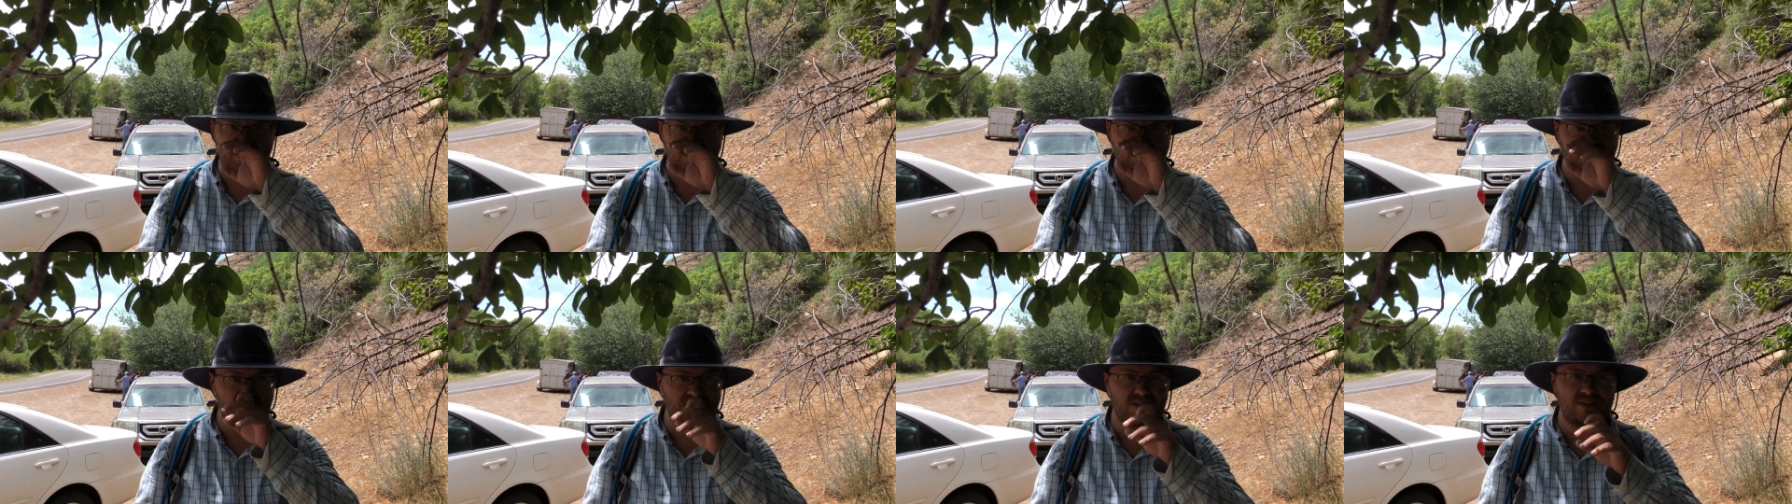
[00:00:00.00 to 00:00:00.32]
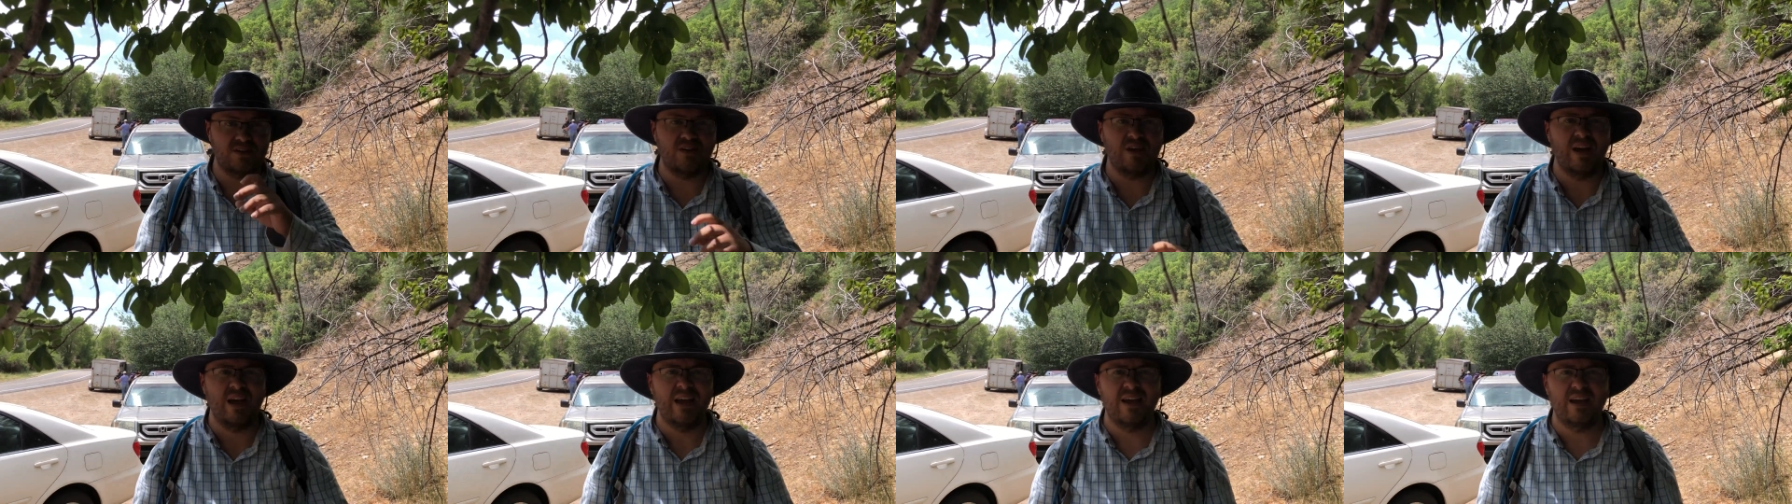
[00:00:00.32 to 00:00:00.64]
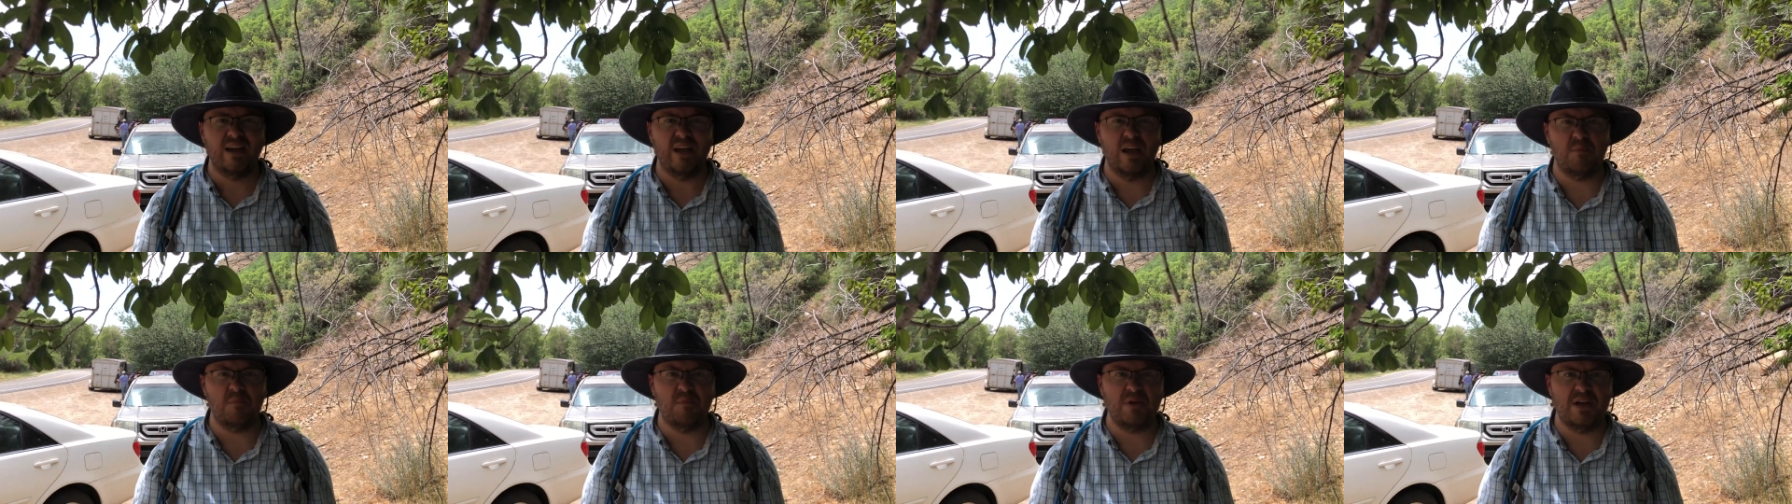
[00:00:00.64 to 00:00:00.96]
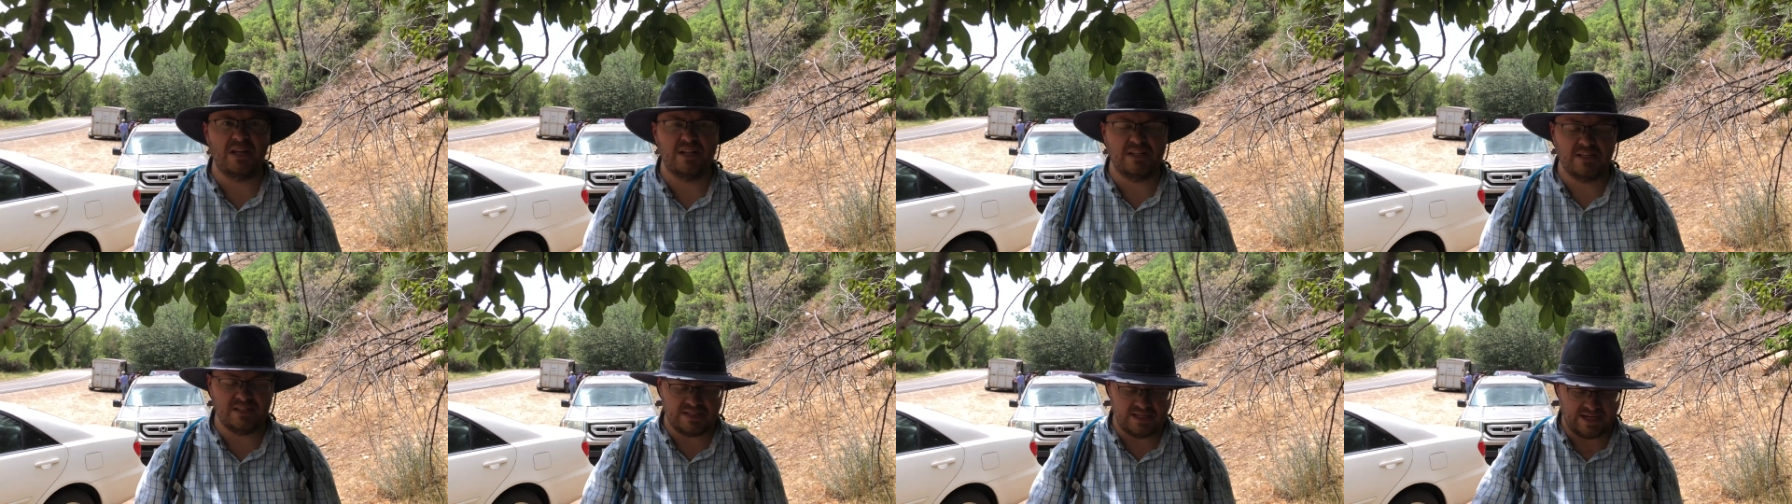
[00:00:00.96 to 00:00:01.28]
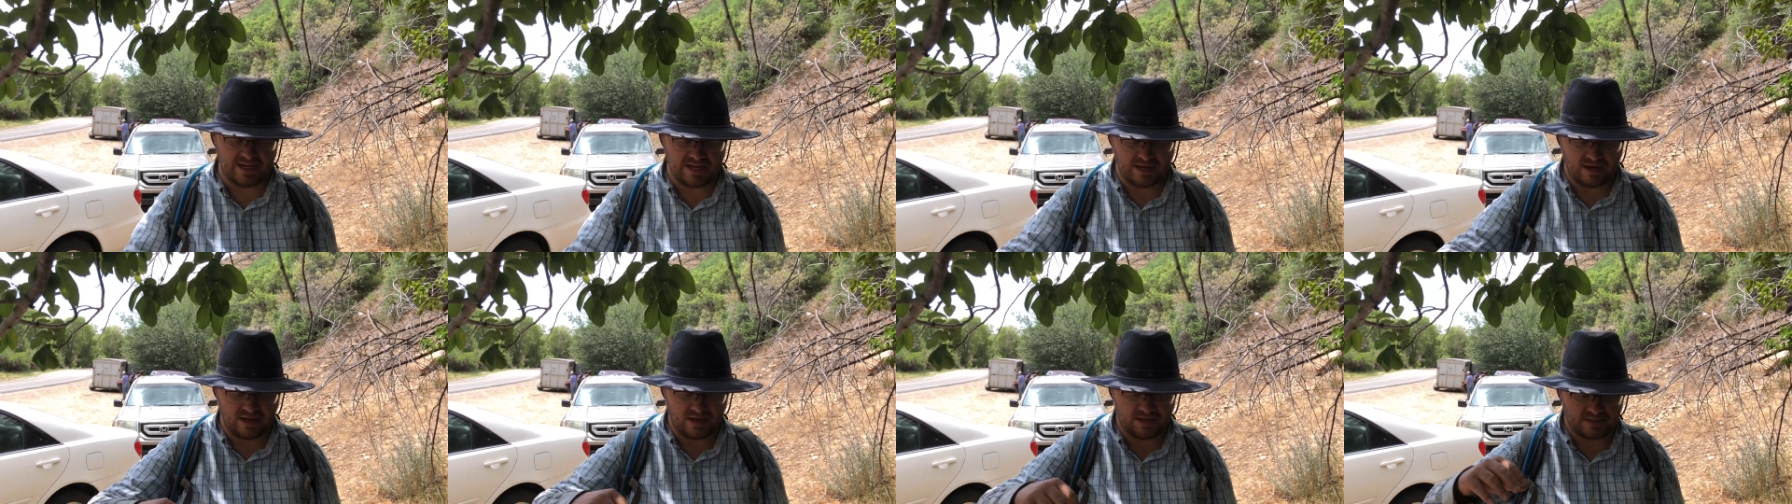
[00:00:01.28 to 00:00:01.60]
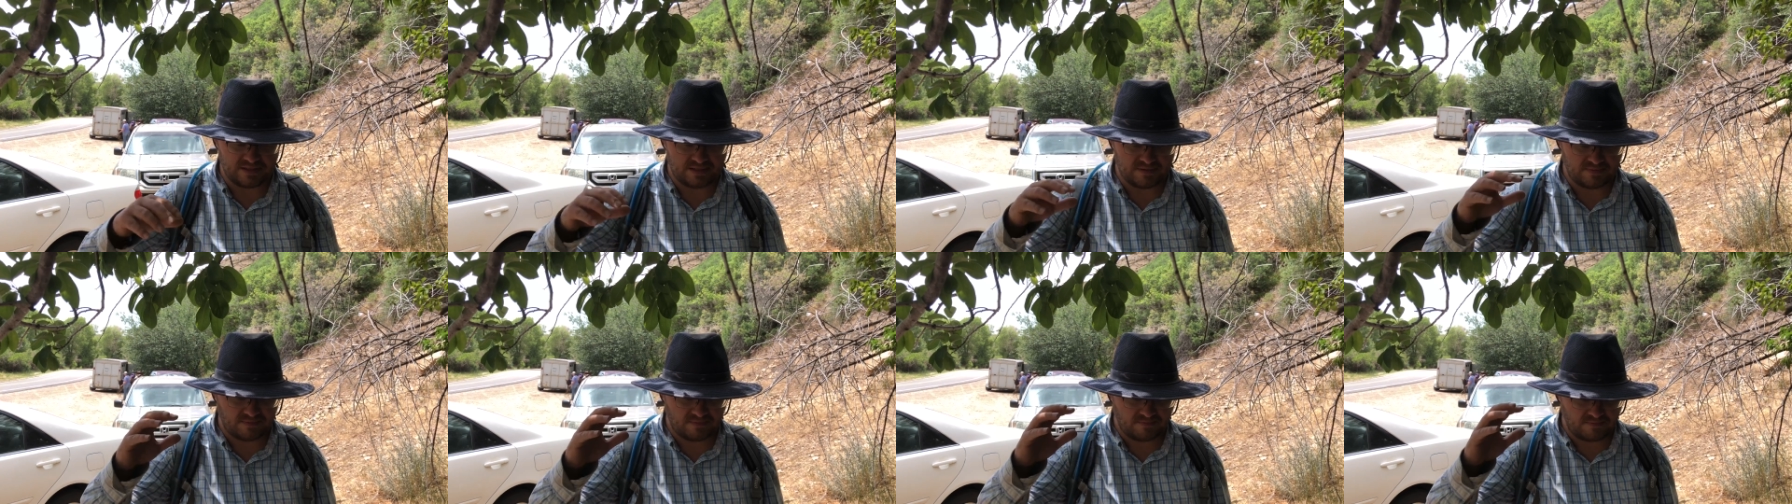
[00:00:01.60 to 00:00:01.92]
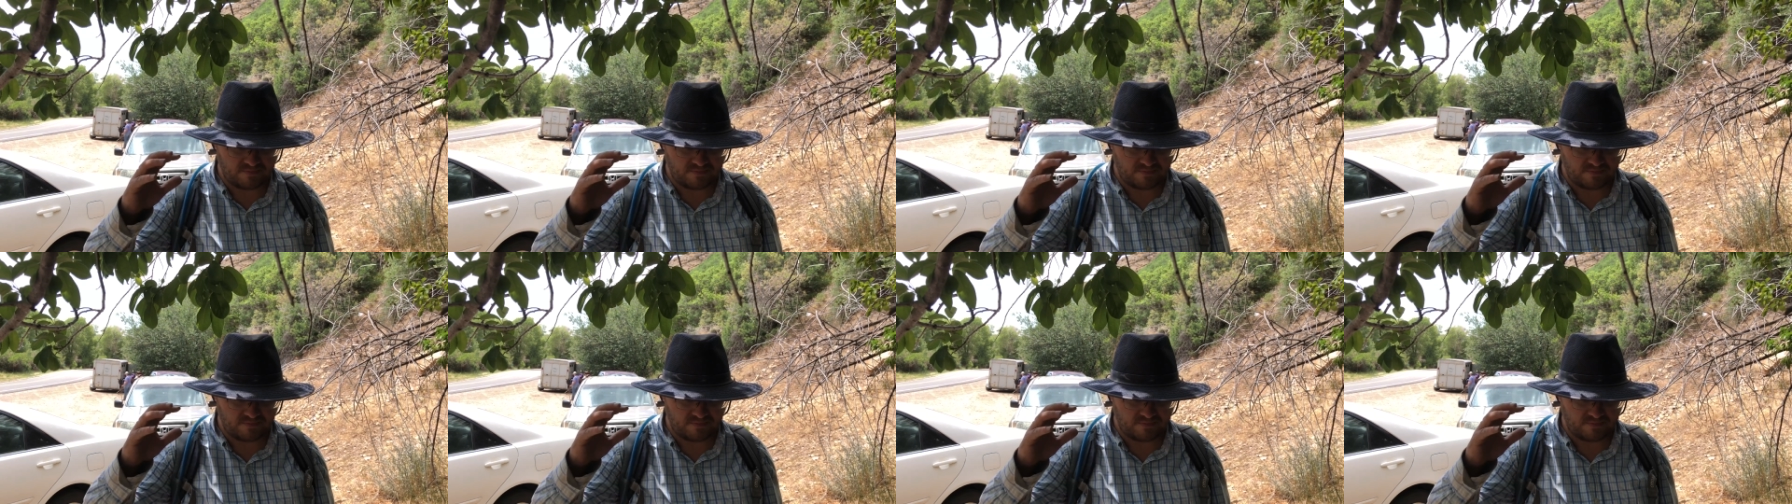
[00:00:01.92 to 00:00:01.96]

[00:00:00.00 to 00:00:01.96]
crystal, it means it is